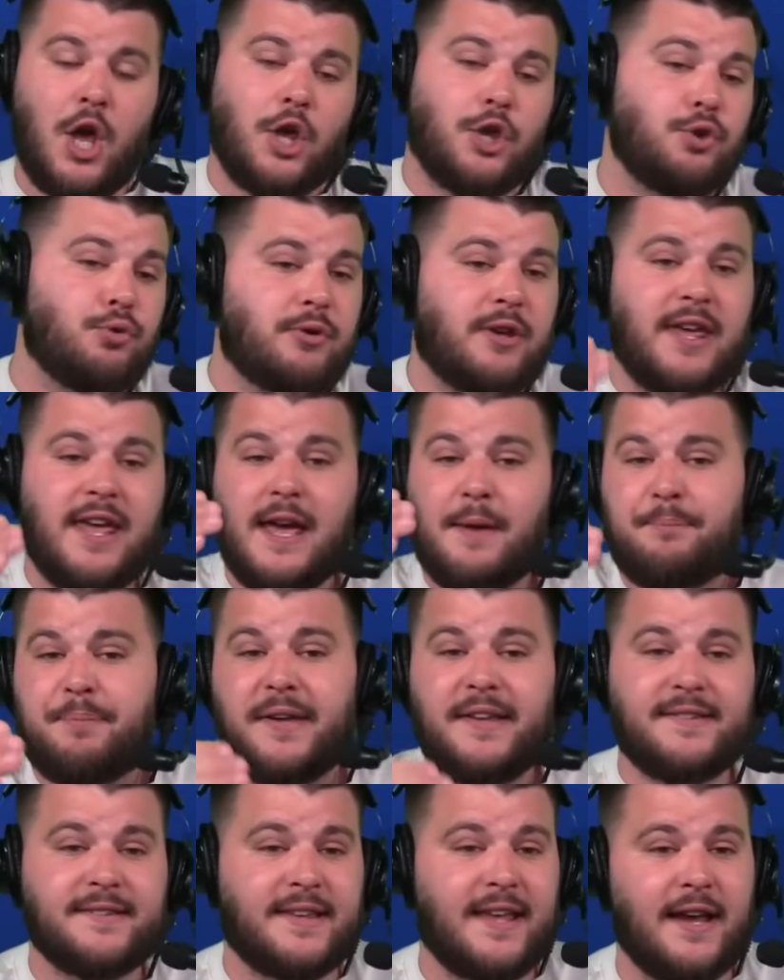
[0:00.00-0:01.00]
You can't
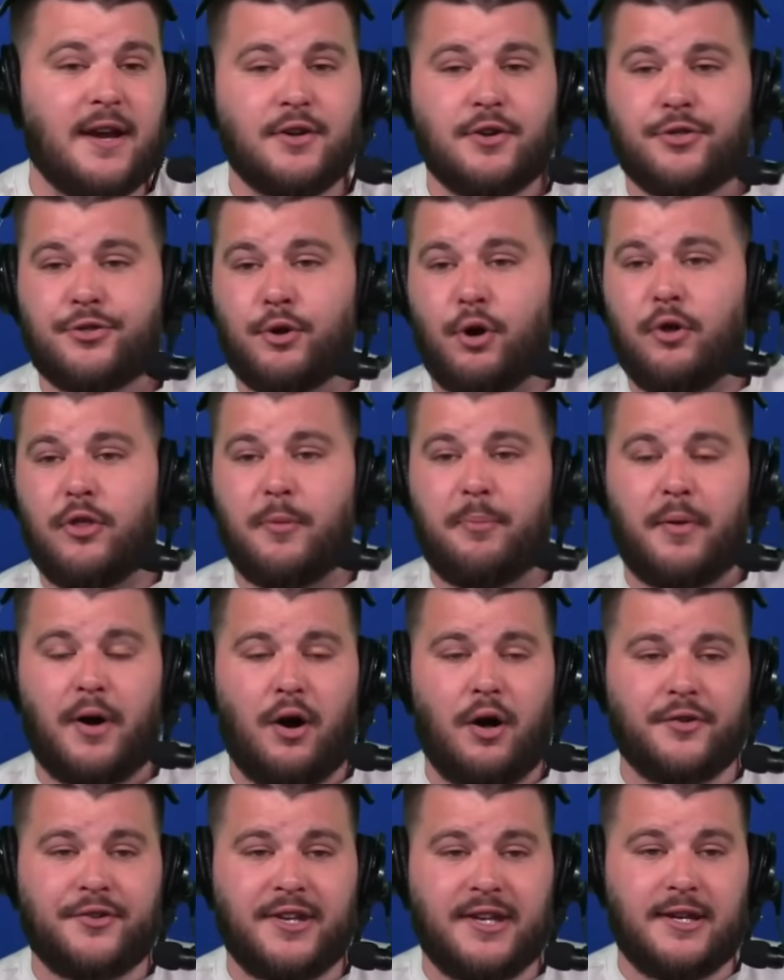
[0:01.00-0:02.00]
be scared to throw the
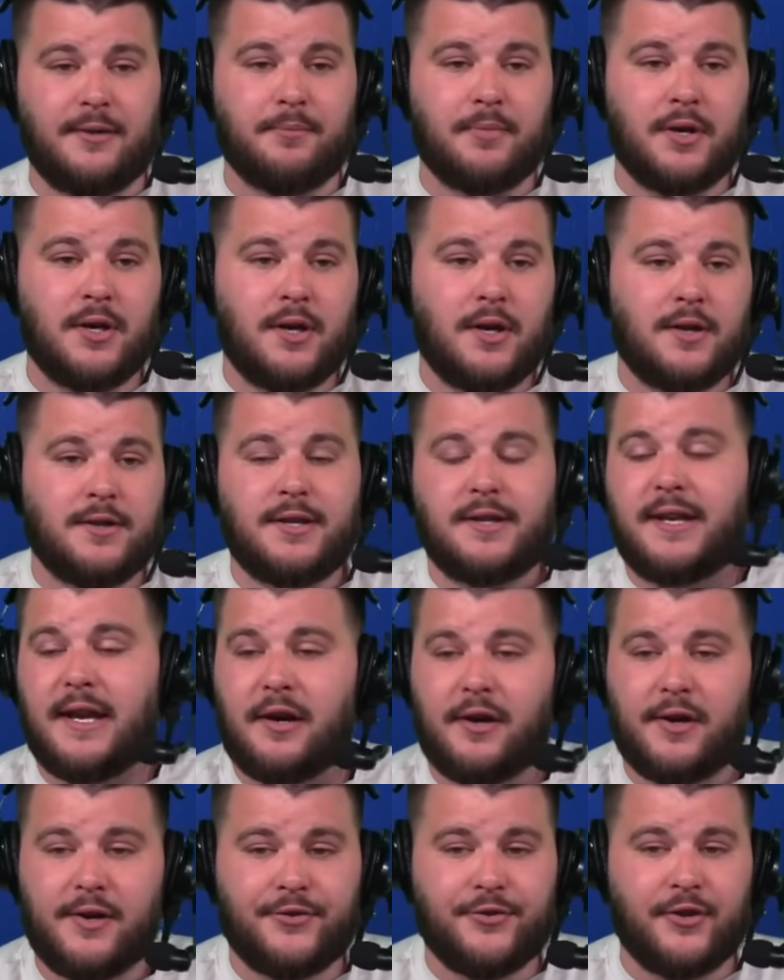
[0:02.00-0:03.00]
ball deep to
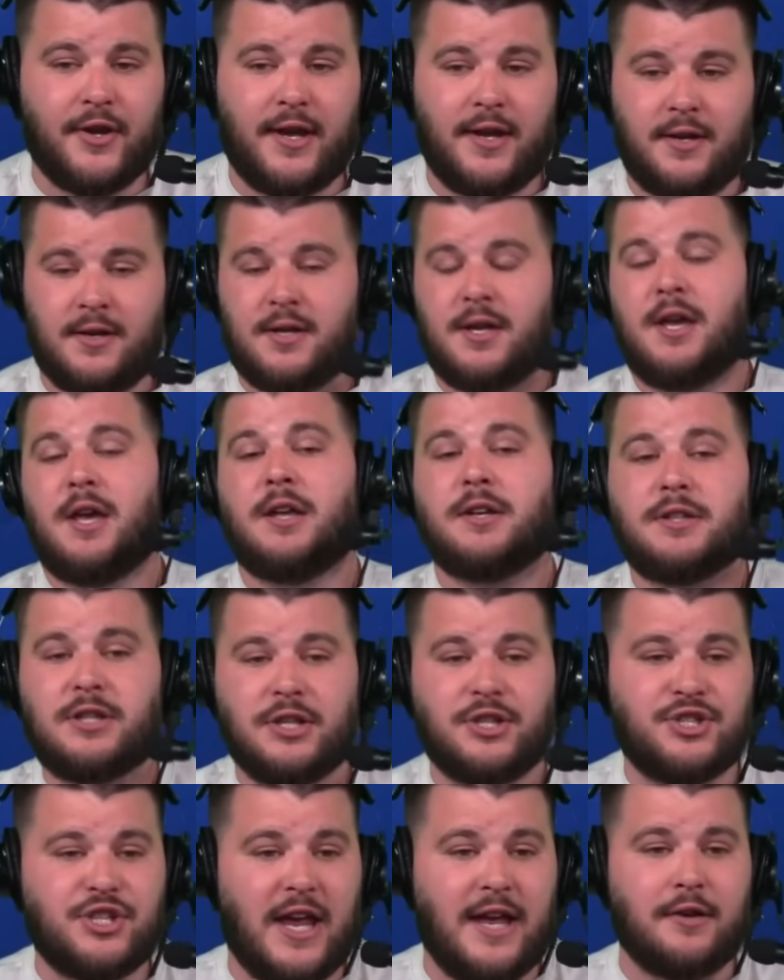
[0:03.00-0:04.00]
Darius Slayton,
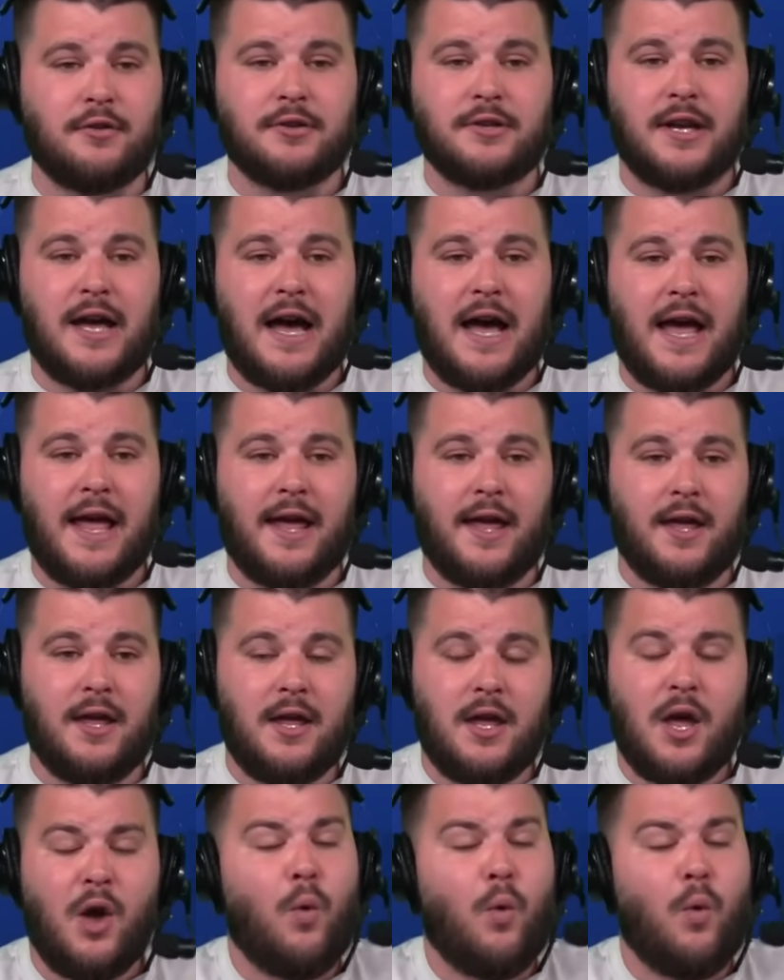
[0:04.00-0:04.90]
to Jalen Hyatt.